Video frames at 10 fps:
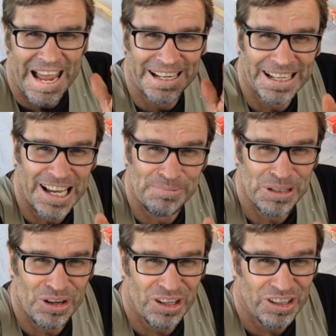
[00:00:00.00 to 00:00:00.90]
And last
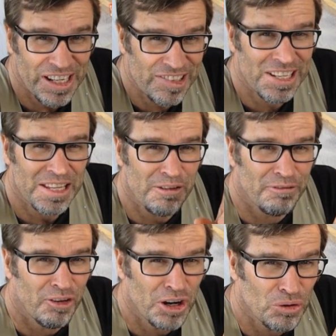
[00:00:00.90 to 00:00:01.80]
but not least, the
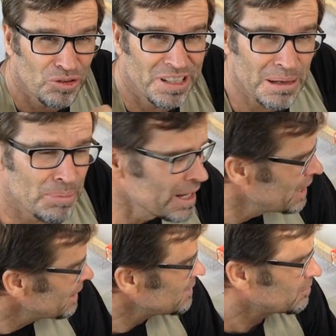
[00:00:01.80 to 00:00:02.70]
final tip
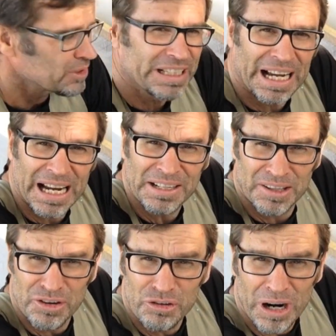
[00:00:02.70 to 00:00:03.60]
is in regard to
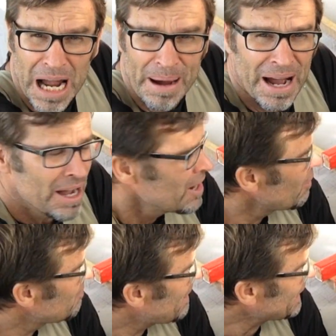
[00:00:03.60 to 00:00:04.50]
the drama
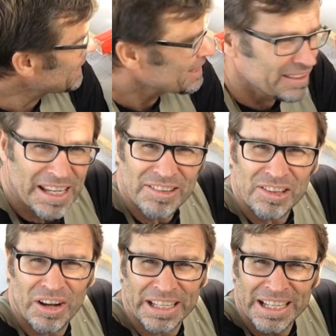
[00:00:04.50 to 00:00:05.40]
of painting things
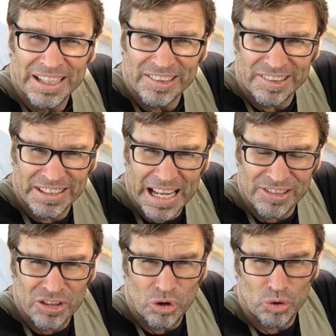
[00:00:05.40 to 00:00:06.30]
like
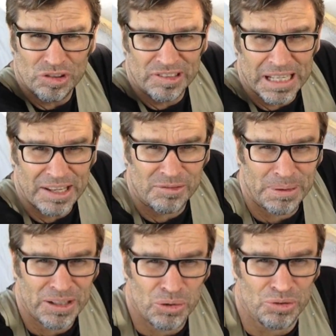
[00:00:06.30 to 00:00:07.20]
slats or stair
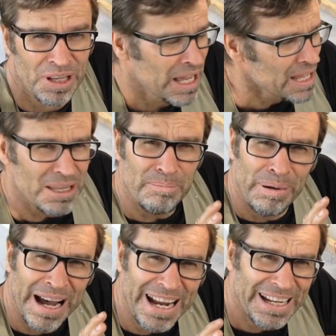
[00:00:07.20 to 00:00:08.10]
spindles. The
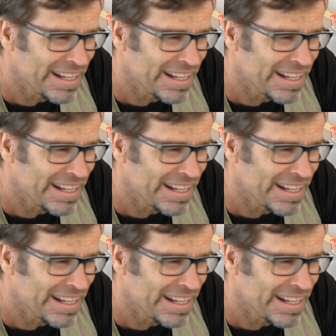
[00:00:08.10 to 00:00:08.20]
pain